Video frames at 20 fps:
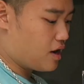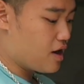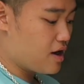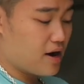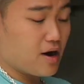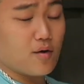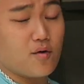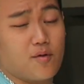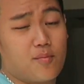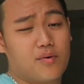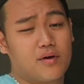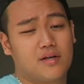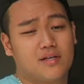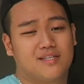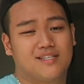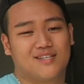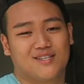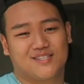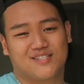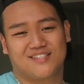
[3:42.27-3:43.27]
Alright, I
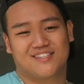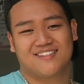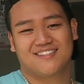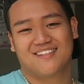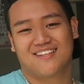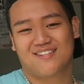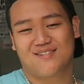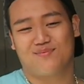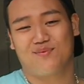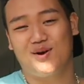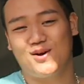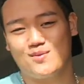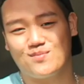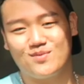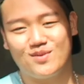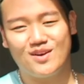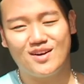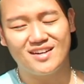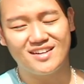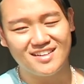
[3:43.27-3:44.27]
replaced the
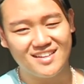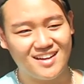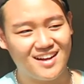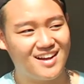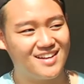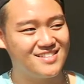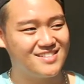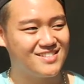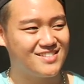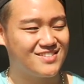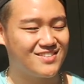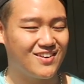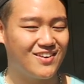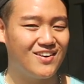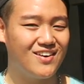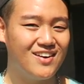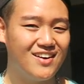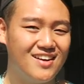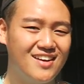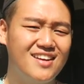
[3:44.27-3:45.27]
spark plug, as you
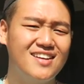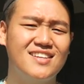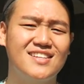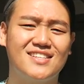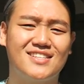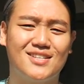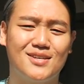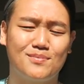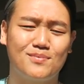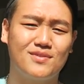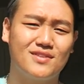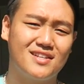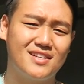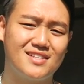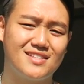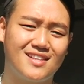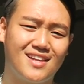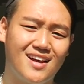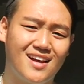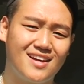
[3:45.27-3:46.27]
saw. Simple
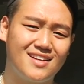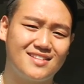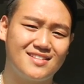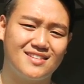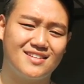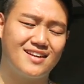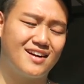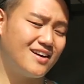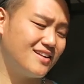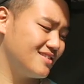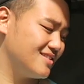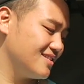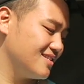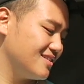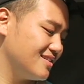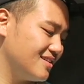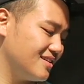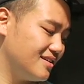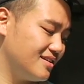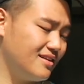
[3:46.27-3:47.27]
as that. Took it out, took
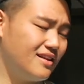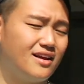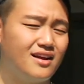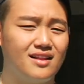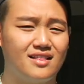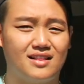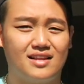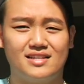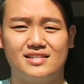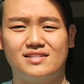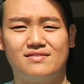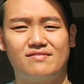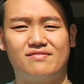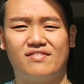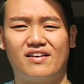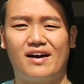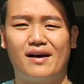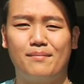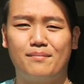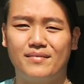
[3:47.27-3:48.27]
it in. Less than
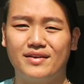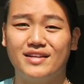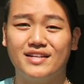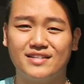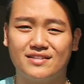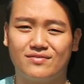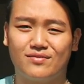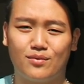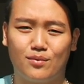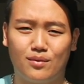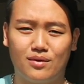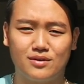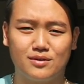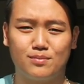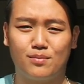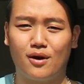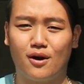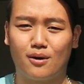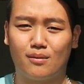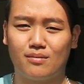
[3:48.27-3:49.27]
5 minutes for one
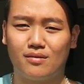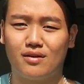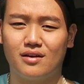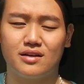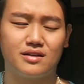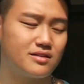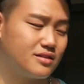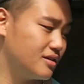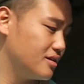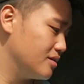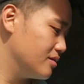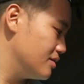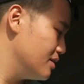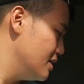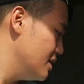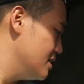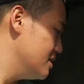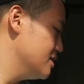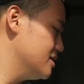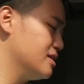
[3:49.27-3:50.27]
spark plug. So
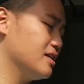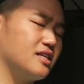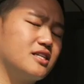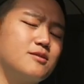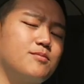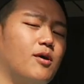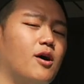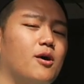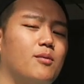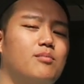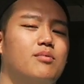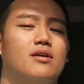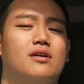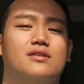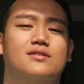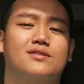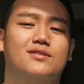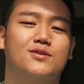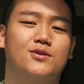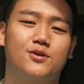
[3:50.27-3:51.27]
6 spark
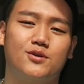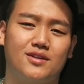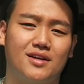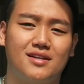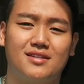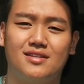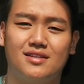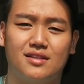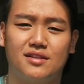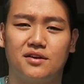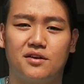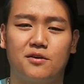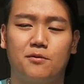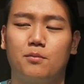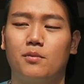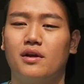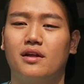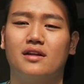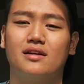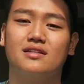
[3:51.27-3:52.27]
plugs, you do it in less than 30
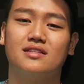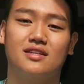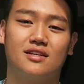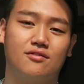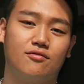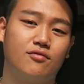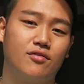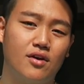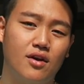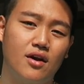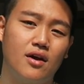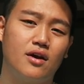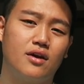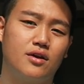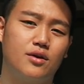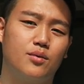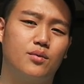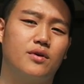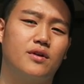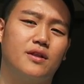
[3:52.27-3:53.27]
minutes if
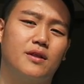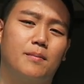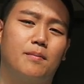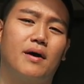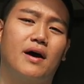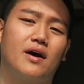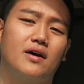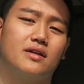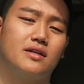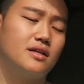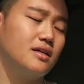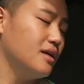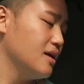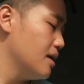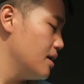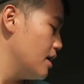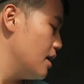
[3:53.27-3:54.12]
you really about it.